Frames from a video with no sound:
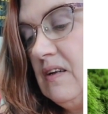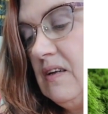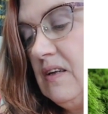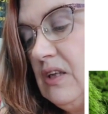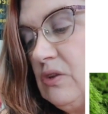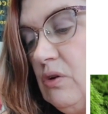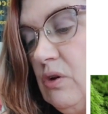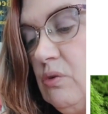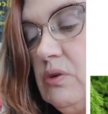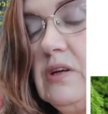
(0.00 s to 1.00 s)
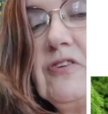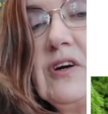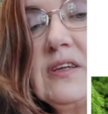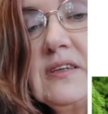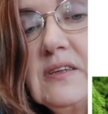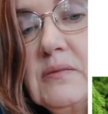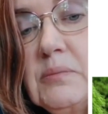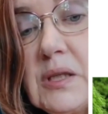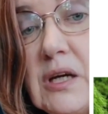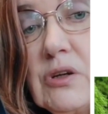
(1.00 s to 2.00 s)
These are a little different, but
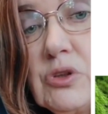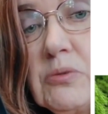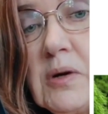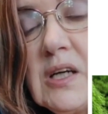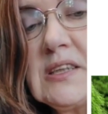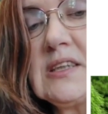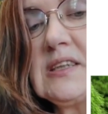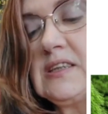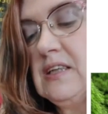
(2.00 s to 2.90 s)
they are true mosses.